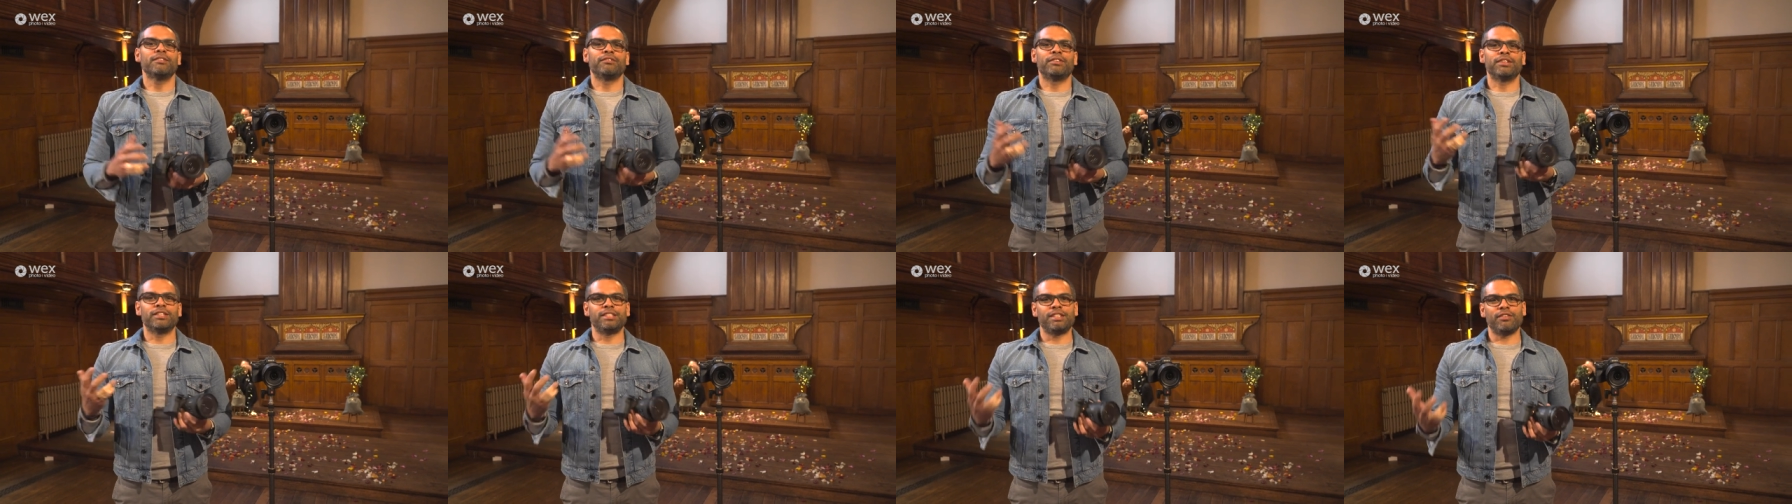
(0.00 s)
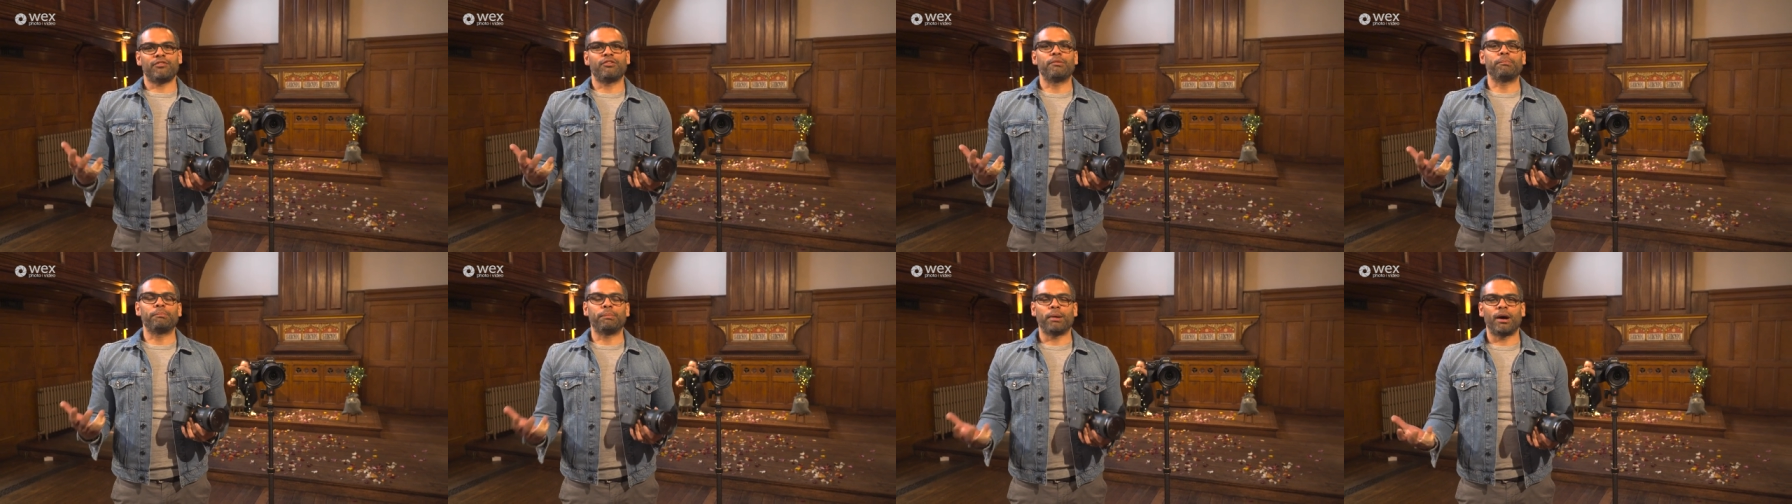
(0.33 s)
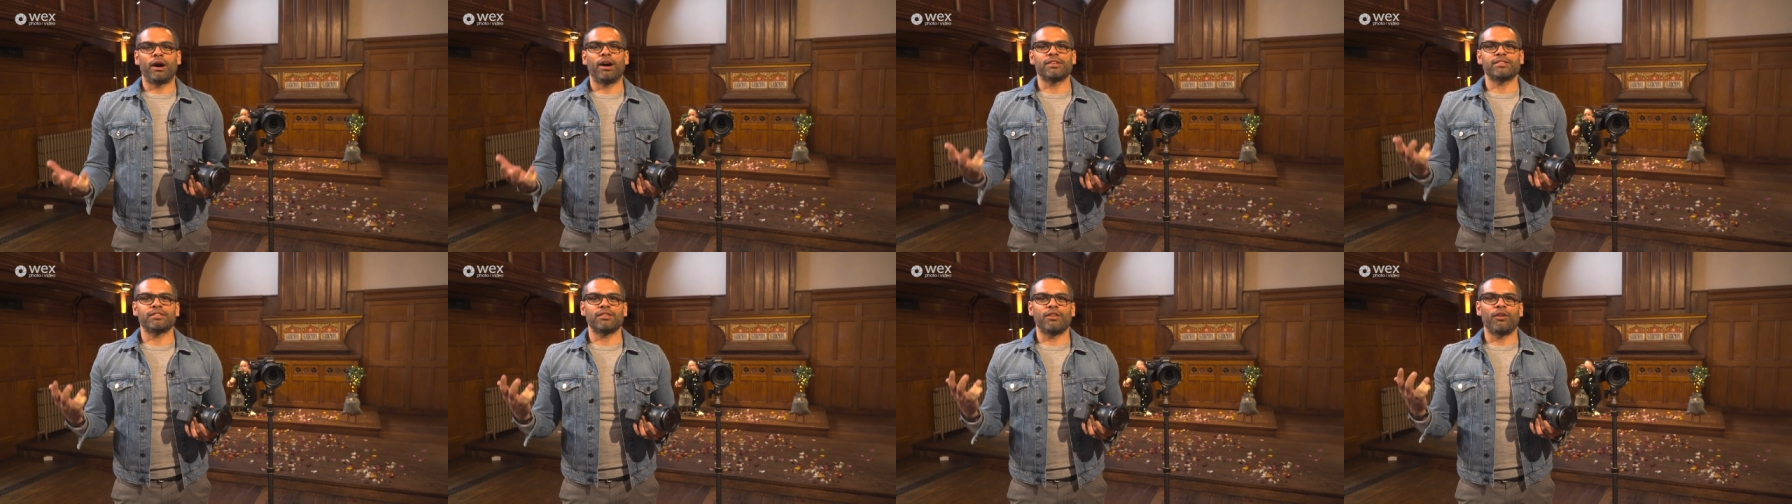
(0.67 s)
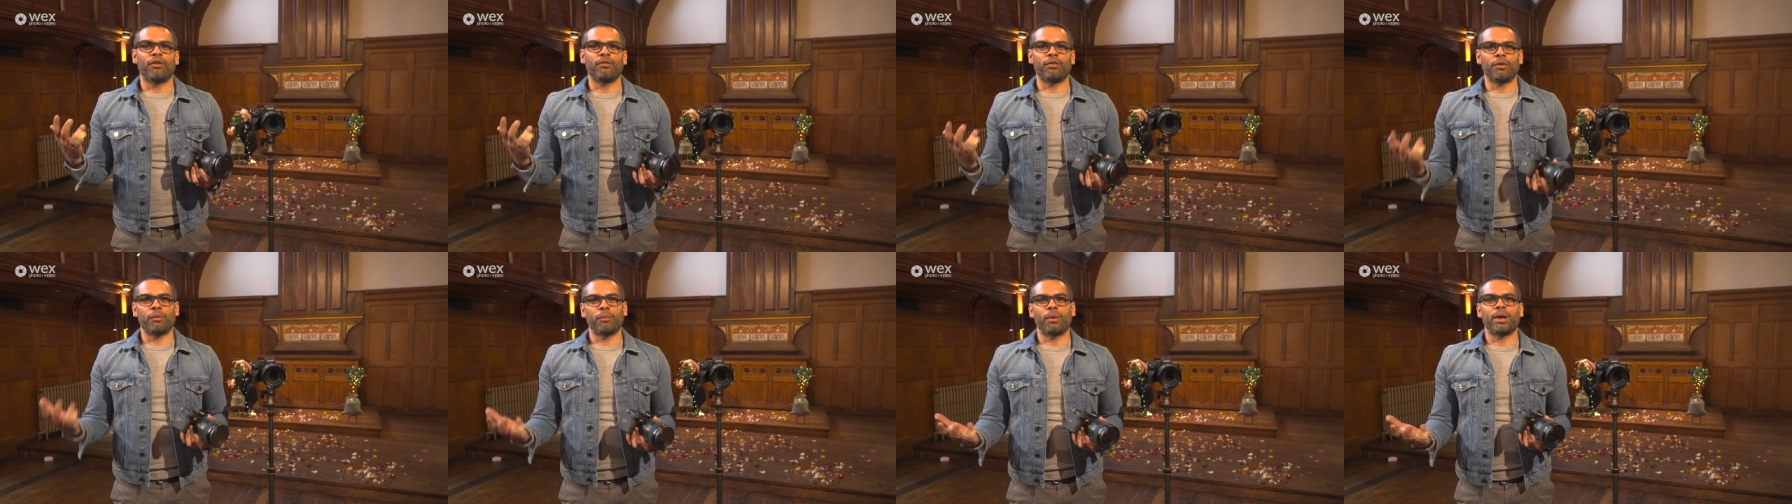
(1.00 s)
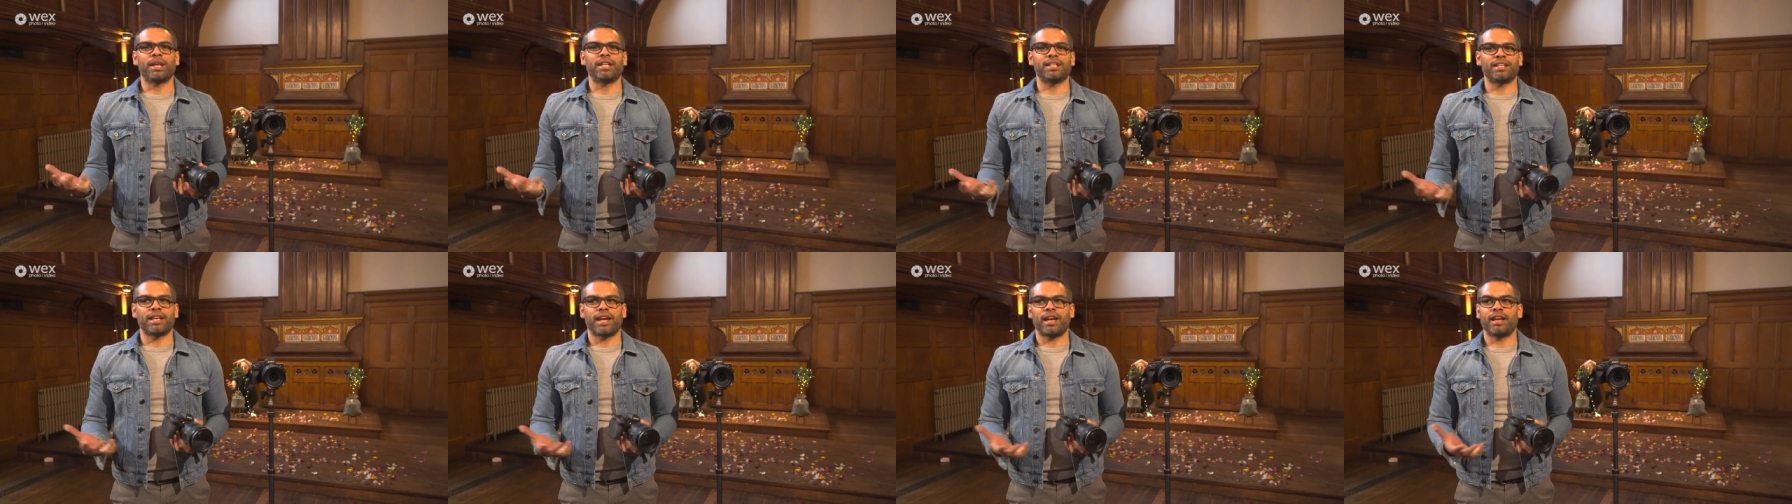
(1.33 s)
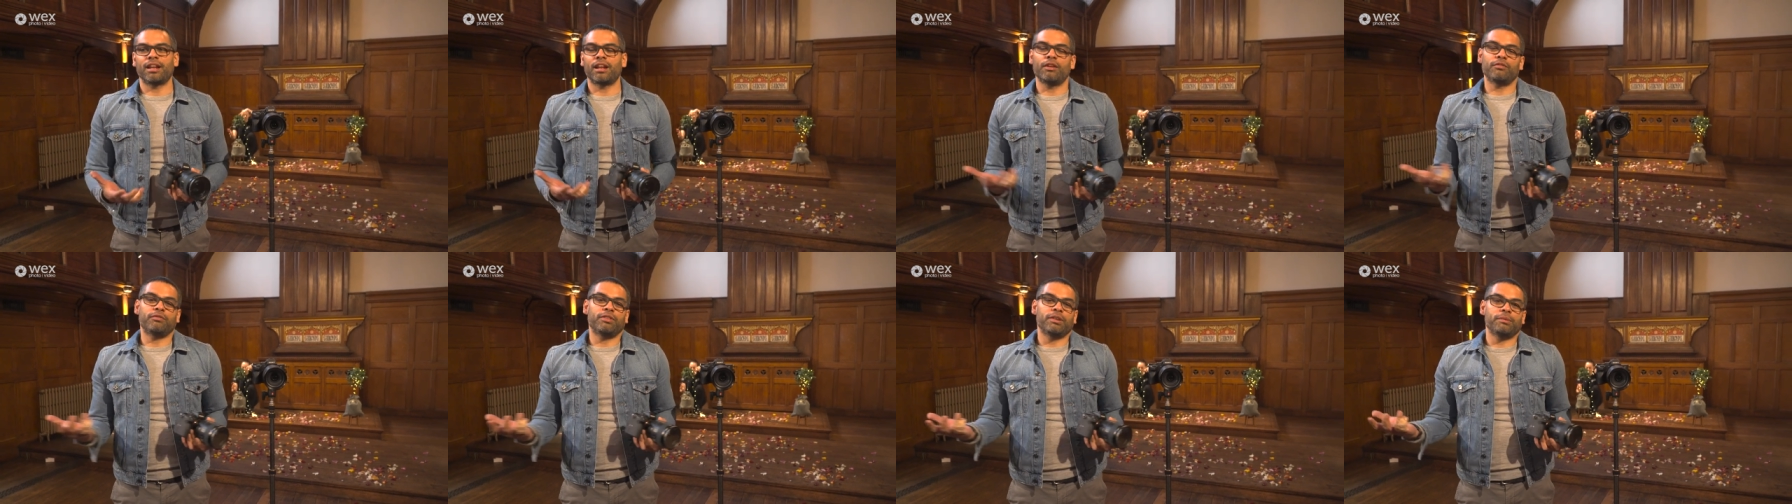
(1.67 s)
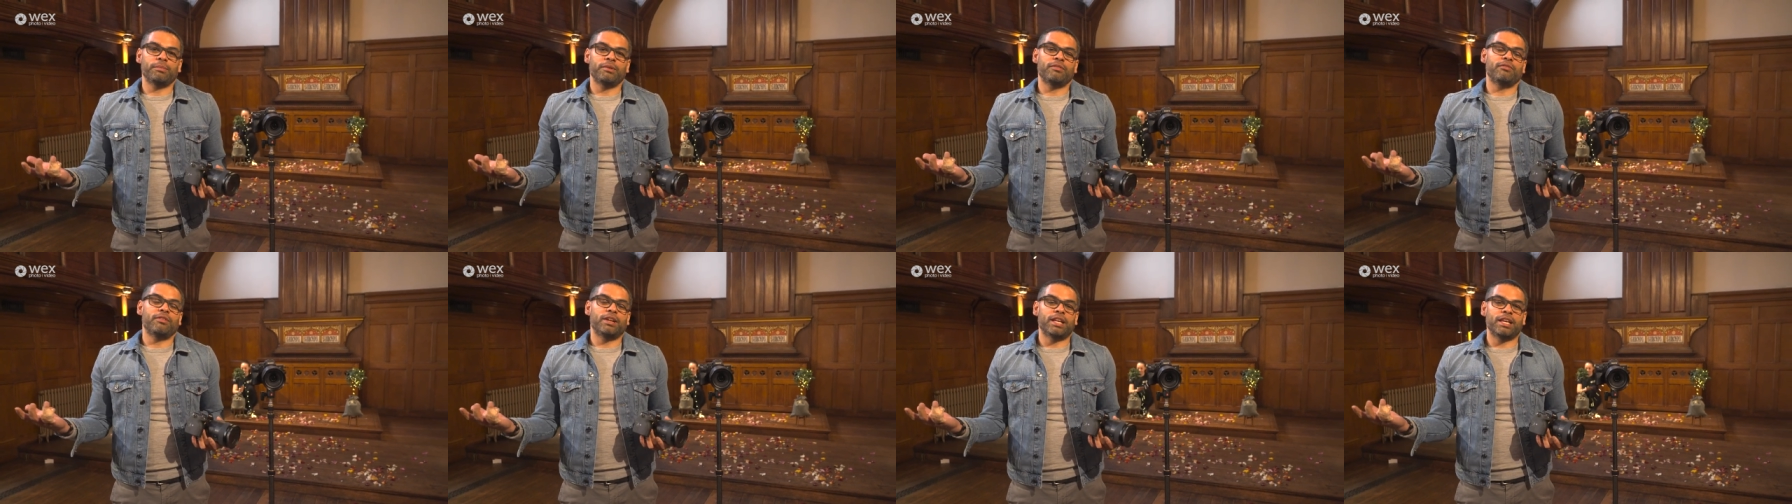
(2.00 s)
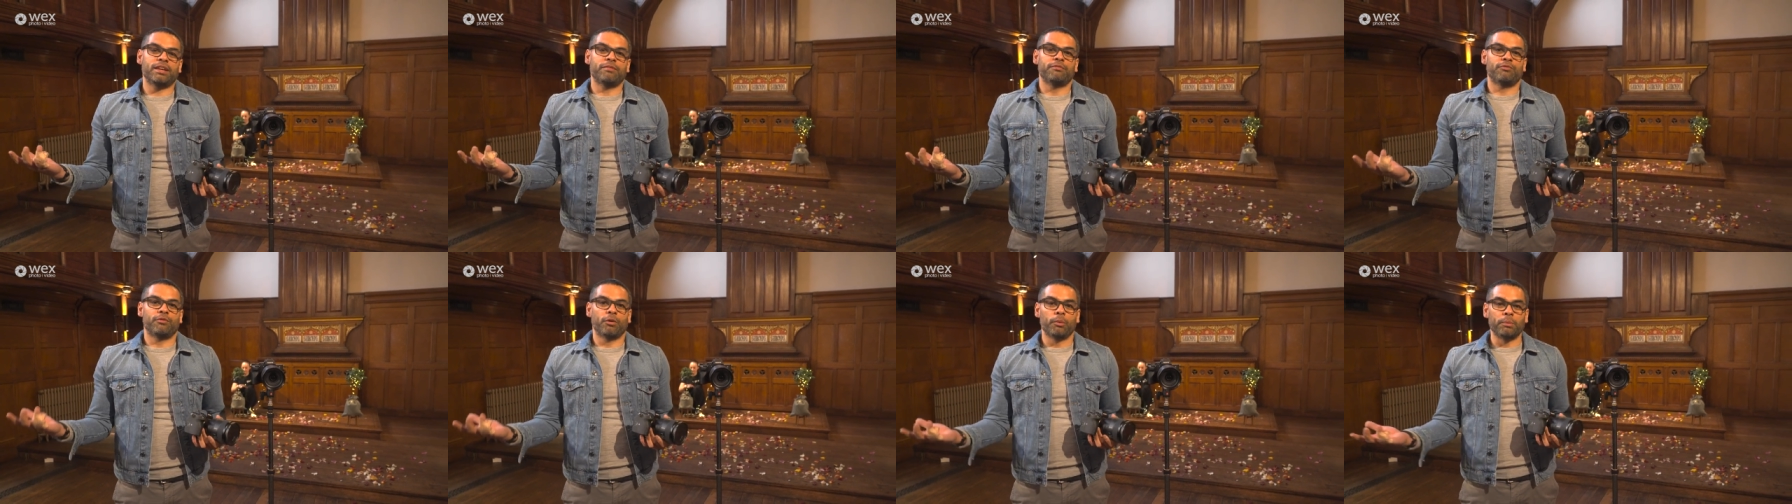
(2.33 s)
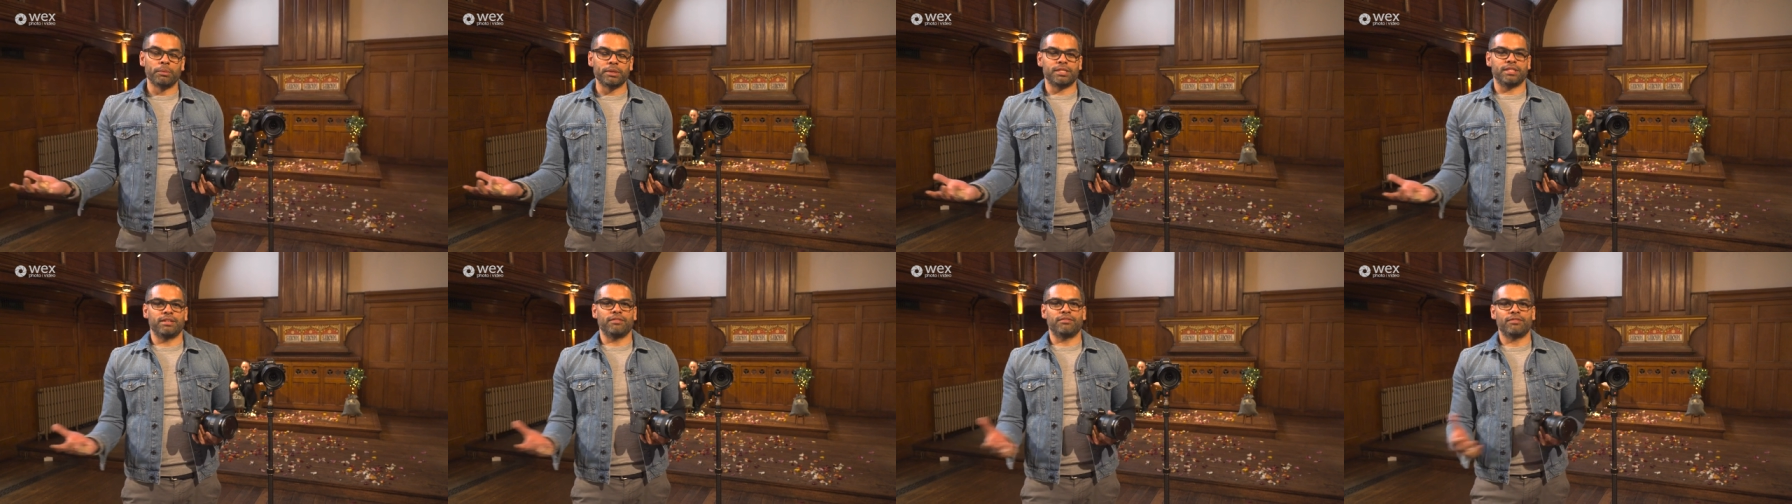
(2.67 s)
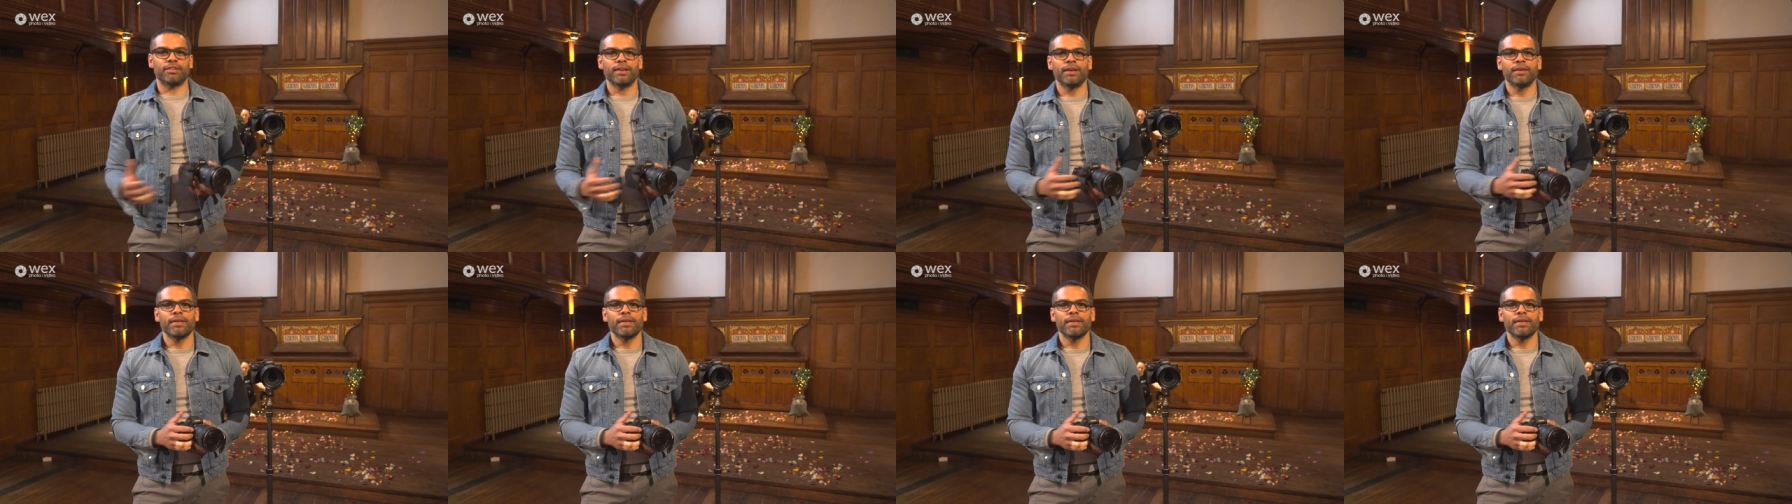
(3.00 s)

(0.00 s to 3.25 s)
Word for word: for different parts of the wedding day and hopefully be really informative.